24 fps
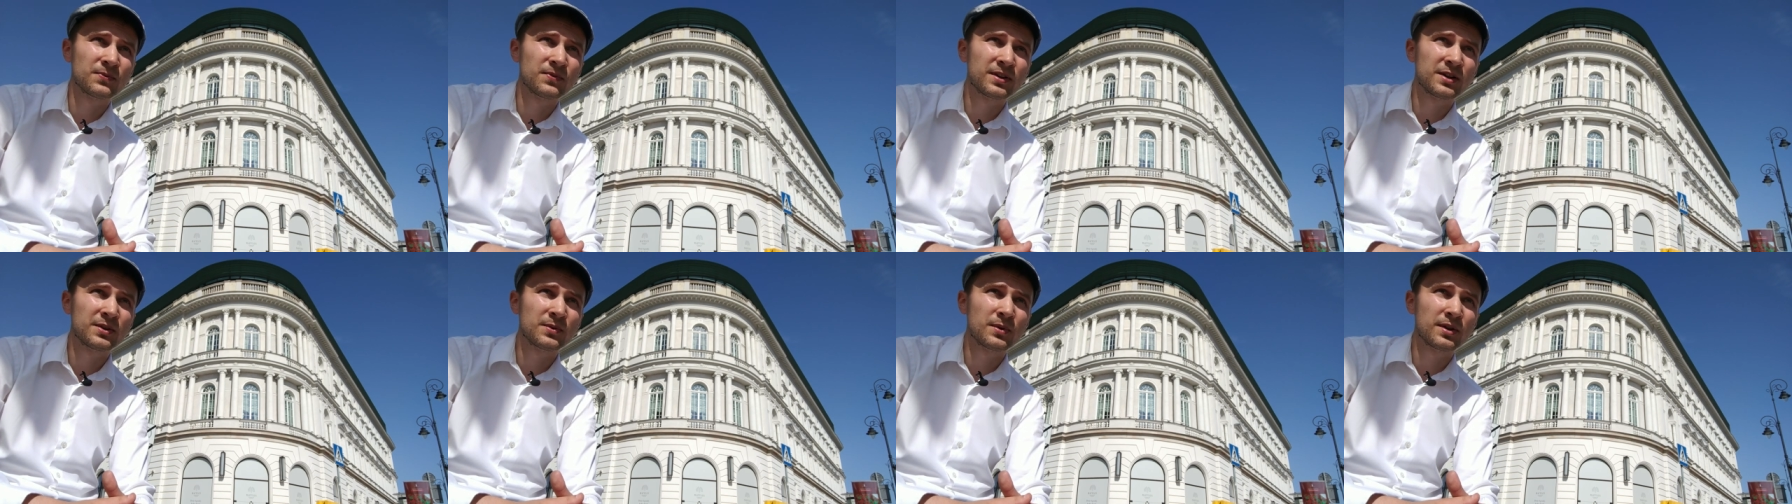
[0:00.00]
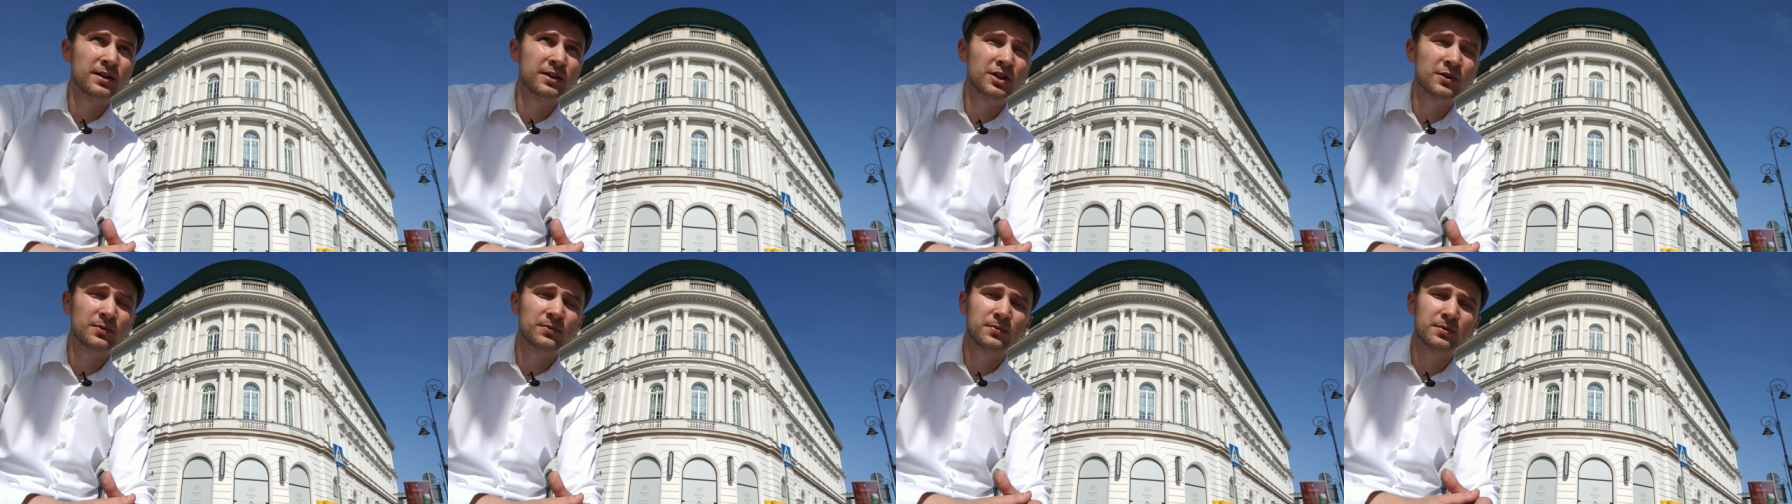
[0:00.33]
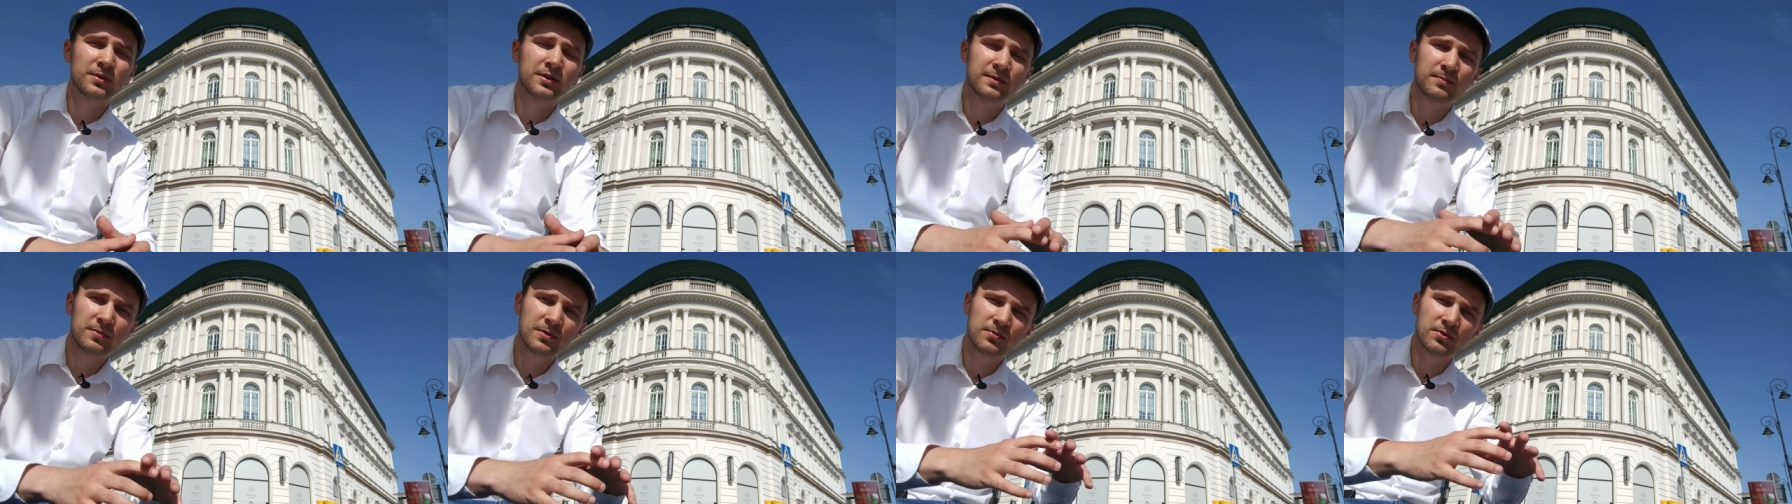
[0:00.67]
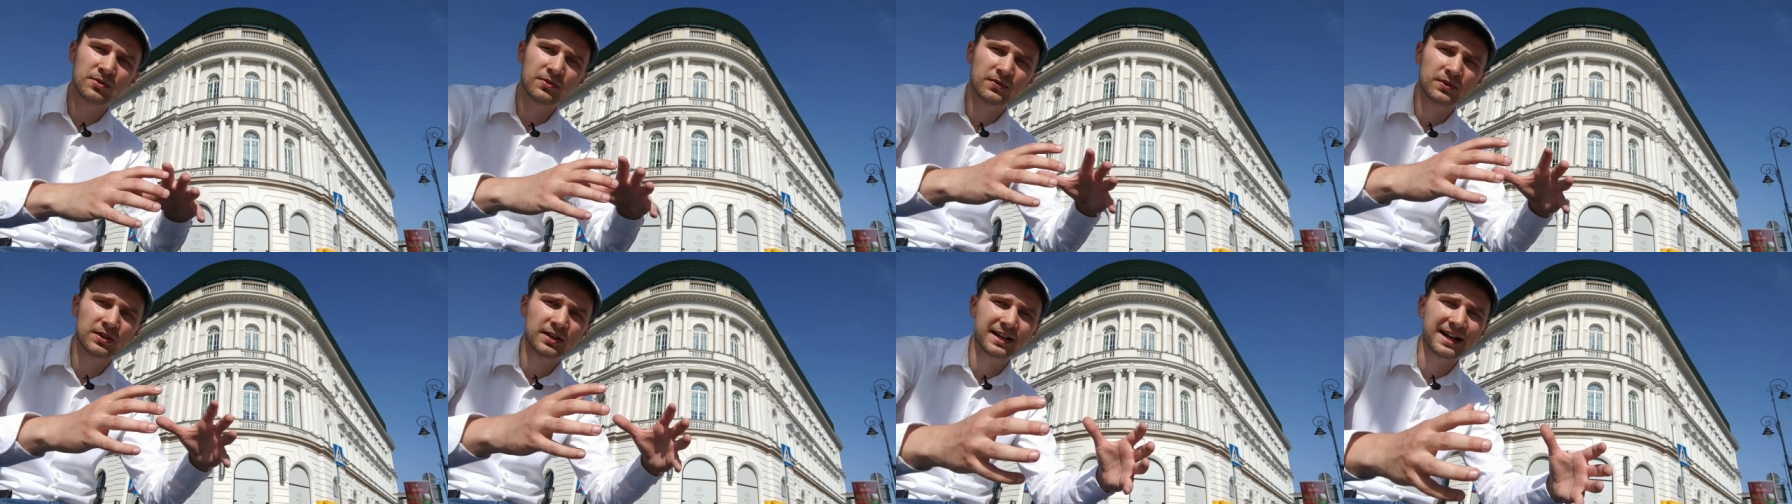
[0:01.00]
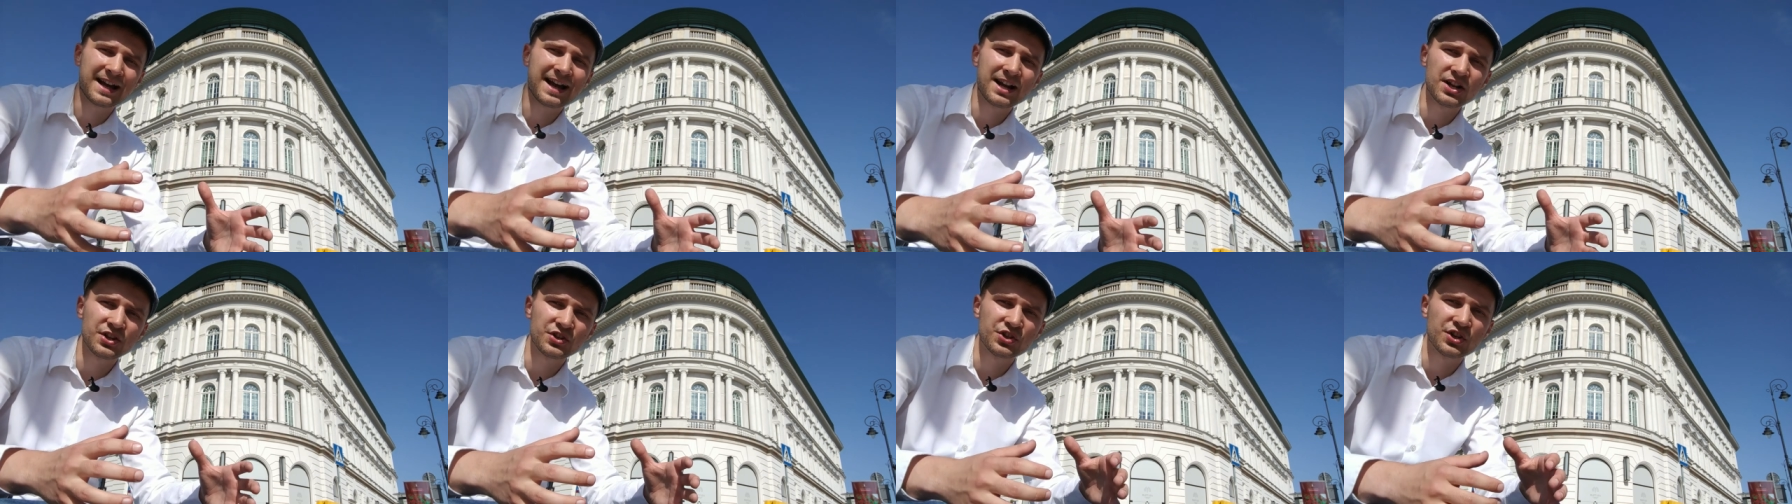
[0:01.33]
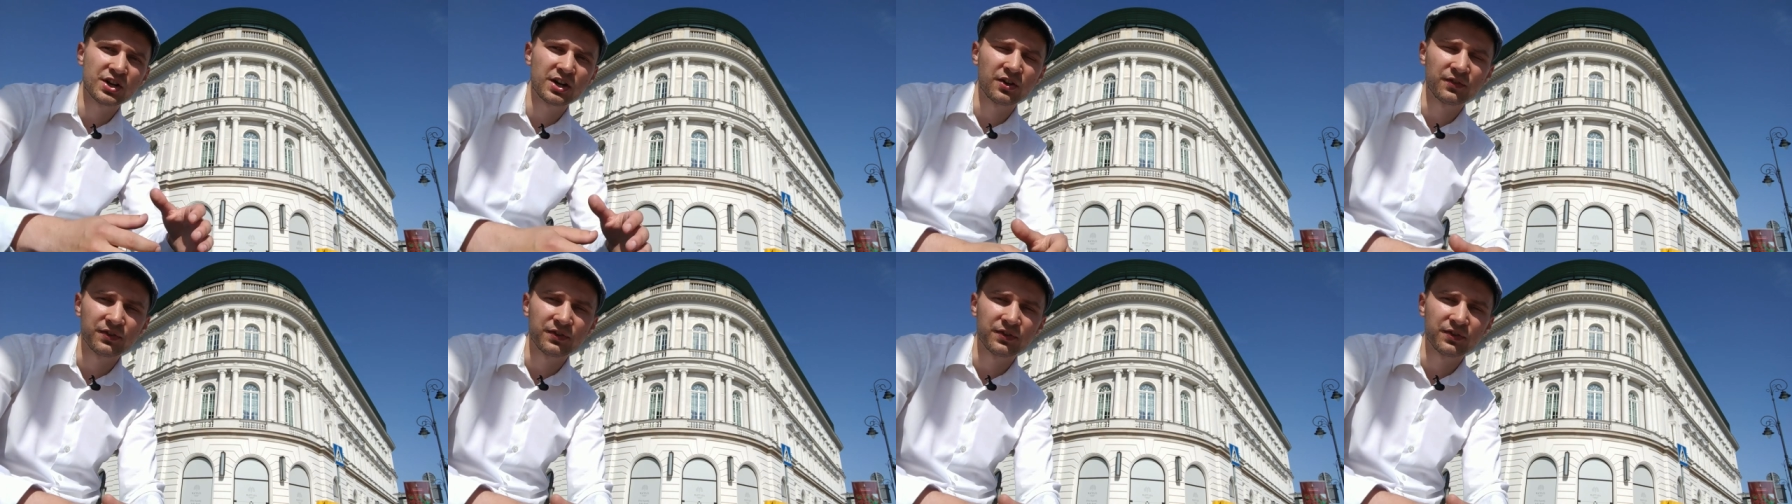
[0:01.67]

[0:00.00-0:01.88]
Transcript: very well-known for the people of the culture,